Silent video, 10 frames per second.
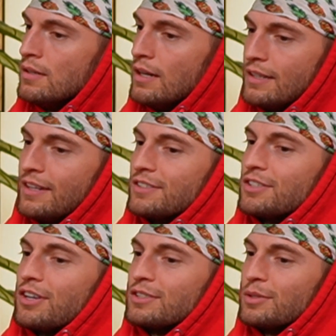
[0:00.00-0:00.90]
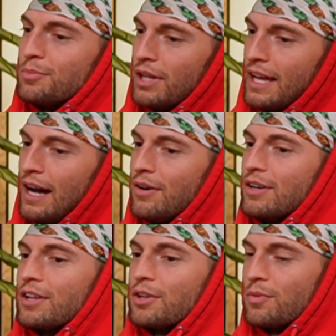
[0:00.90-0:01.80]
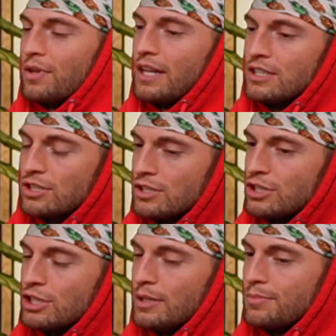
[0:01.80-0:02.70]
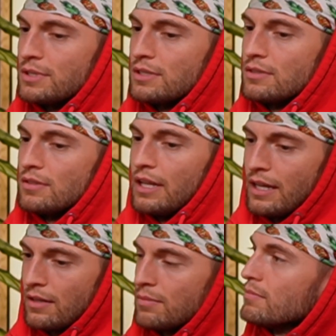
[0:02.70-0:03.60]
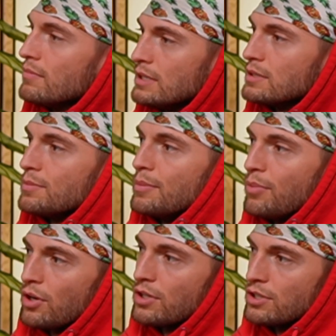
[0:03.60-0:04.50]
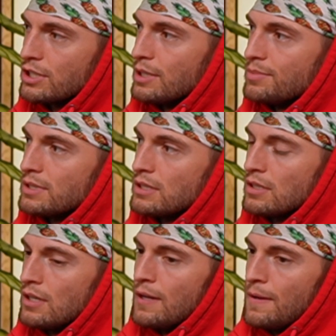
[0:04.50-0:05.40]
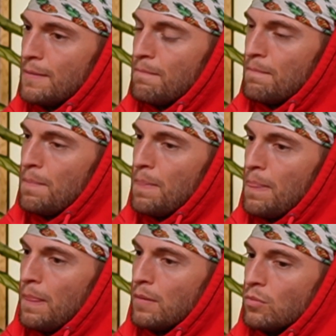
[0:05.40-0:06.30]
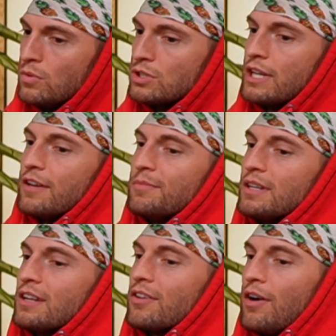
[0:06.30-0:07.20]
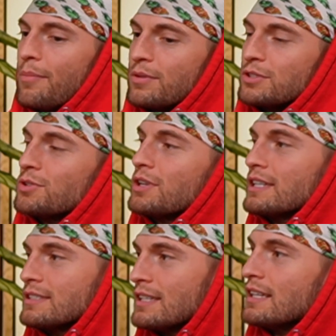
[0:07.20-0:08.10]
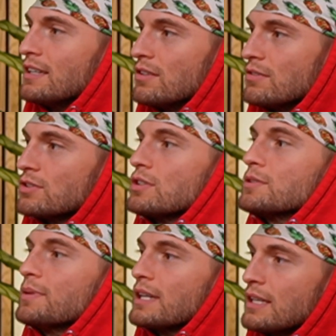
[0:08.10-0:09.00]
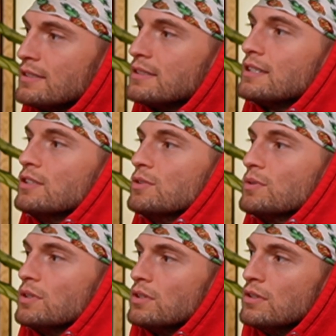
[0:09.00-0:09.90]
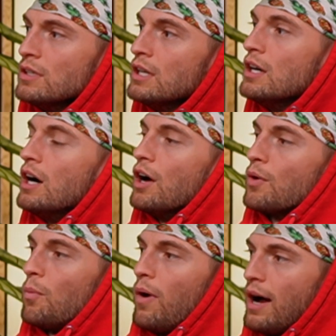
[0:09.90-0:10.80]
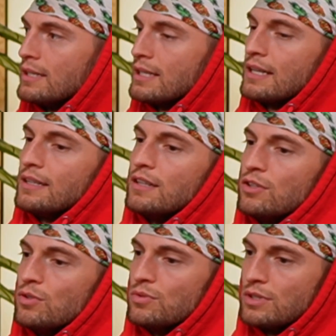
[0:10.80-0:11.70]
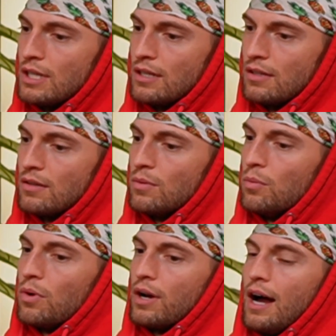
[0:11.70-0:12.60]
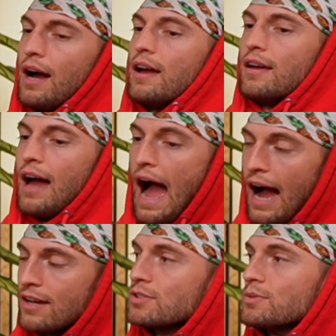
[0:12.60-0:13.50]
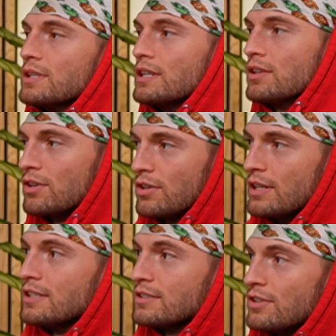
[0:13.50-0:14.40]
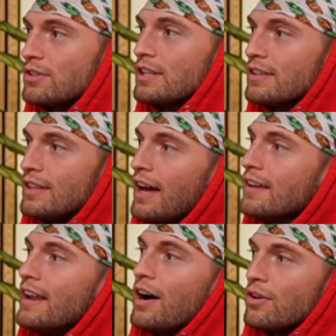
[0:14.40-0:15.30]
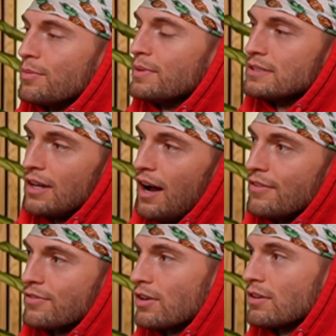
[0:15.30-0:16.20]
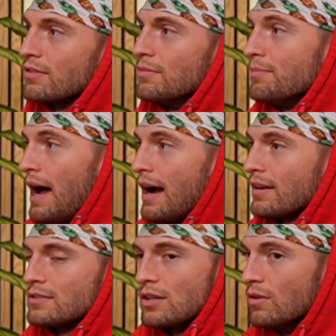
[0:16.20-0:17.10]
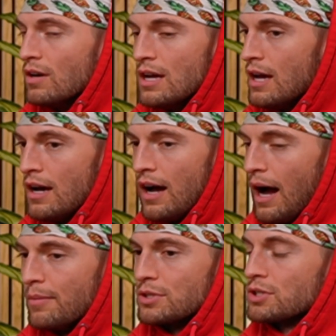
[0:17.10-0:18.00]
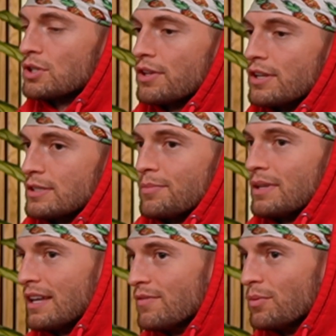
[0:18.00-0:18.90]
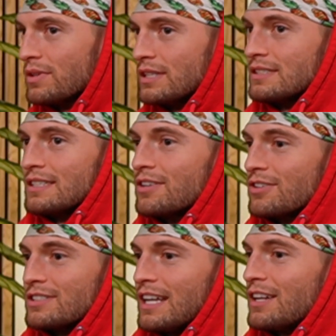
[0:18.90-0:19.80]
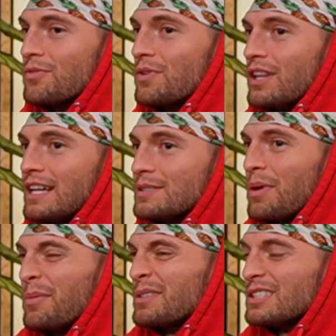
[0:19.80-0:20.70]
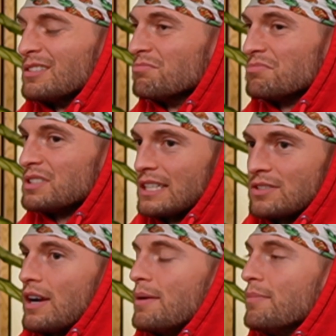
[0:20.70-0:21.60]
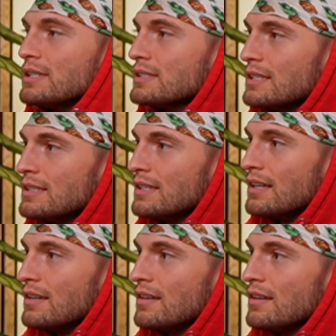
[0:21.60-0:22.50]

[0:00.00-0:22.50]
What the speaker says: And then it started to play out in other relationships, like intimate partnerships, which gave me another opportunity to heal. So it's been a continual unwinding and then using what I actually learned is underneath that in alchemy to offer back. So I'm sure there's something, even with these dinners, I didn't realize probably till 6 or 8 months in that